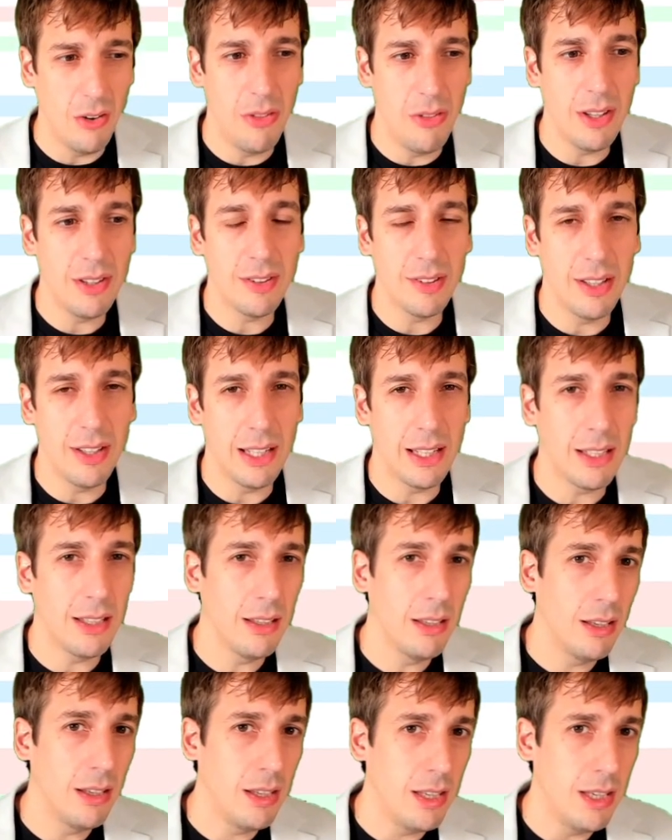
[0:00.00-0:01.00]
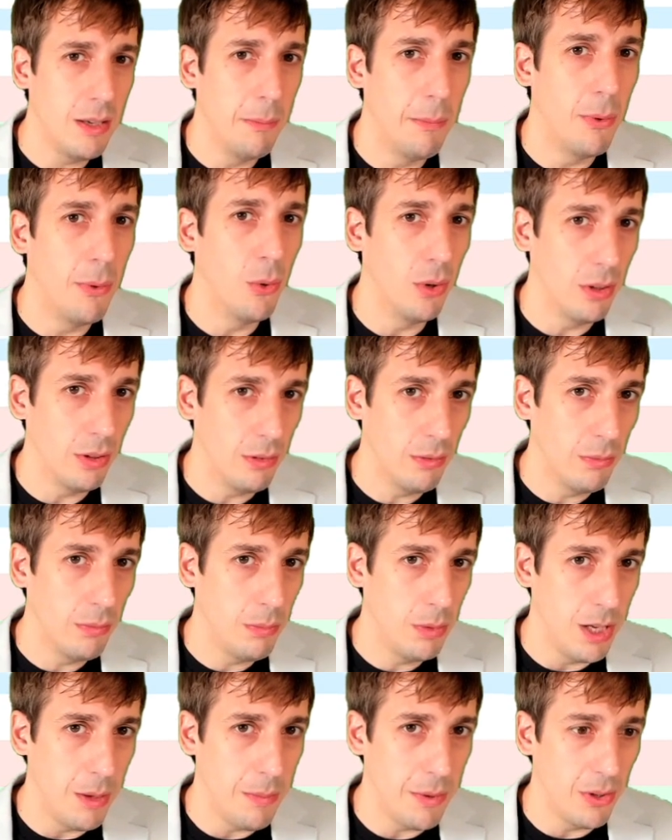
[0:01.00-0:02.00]
things like import
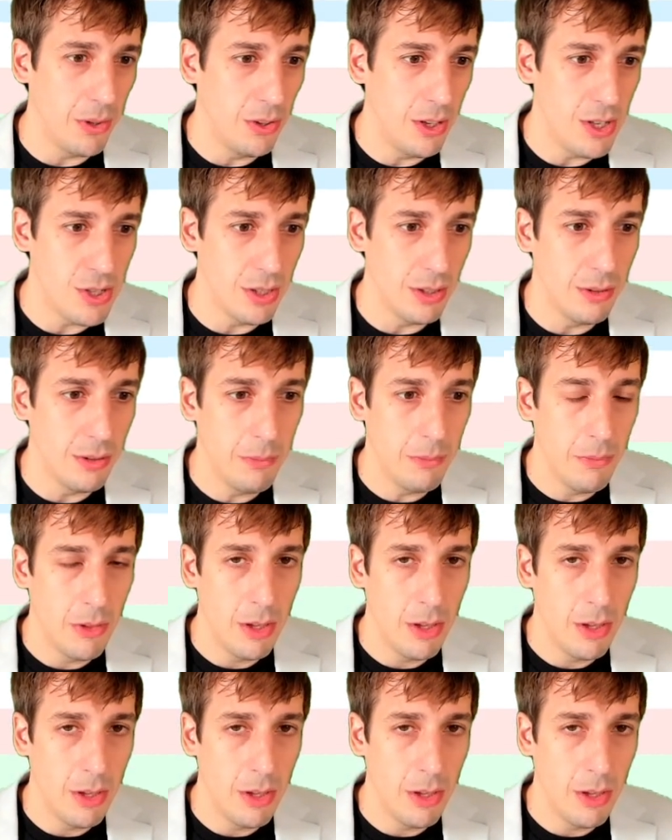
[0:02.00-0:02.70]
manipulation.